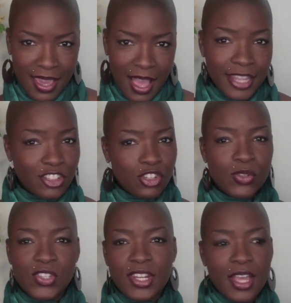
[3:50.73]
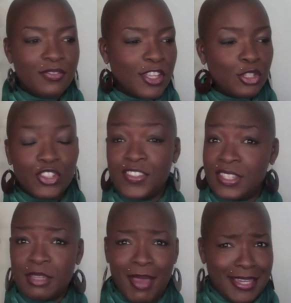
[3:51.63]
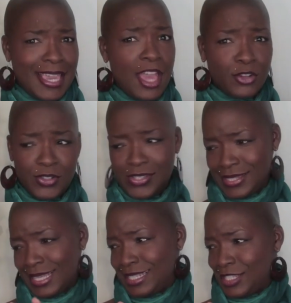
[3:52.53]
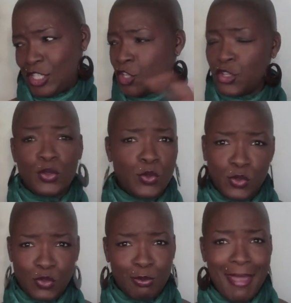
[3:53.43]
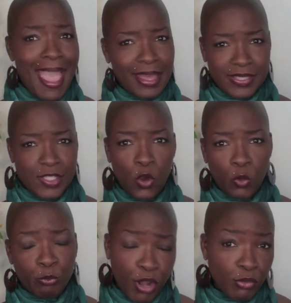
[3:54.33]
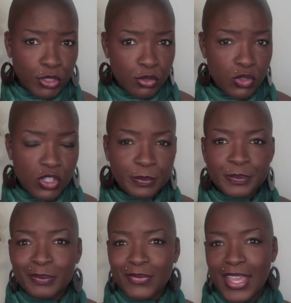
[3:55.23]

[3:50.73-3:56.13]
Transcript: I juice enough. You should see my counters. It's like this huge mass of produce.